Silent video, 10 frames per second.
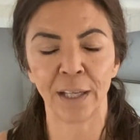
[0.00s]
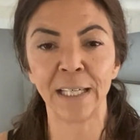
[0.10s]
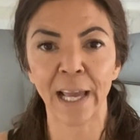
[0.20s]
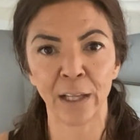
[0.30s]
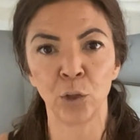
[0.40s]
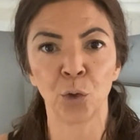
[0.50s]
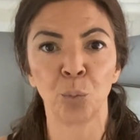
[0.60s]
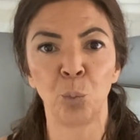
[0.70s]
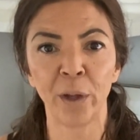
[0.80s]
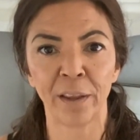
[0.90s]

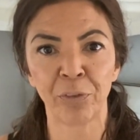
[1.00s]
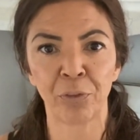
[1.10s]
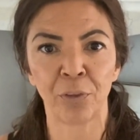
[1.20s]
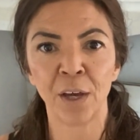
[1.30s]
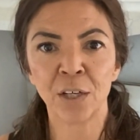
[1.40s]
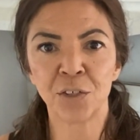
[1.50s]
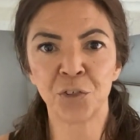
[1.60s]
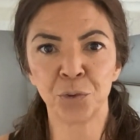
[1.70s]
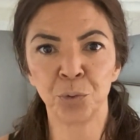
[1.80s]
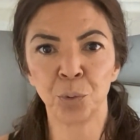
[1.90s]
inhaler with
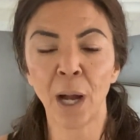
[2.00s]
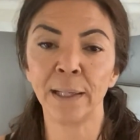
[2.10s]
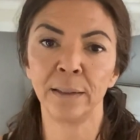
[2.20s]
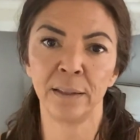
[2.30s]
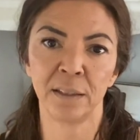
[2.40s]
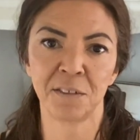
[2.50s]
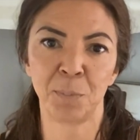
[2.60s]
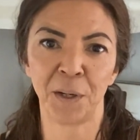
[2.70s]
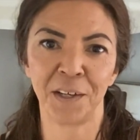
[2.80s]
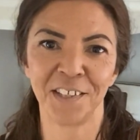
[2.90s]
to heighten the
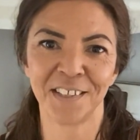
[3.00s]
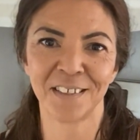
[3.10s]
experience.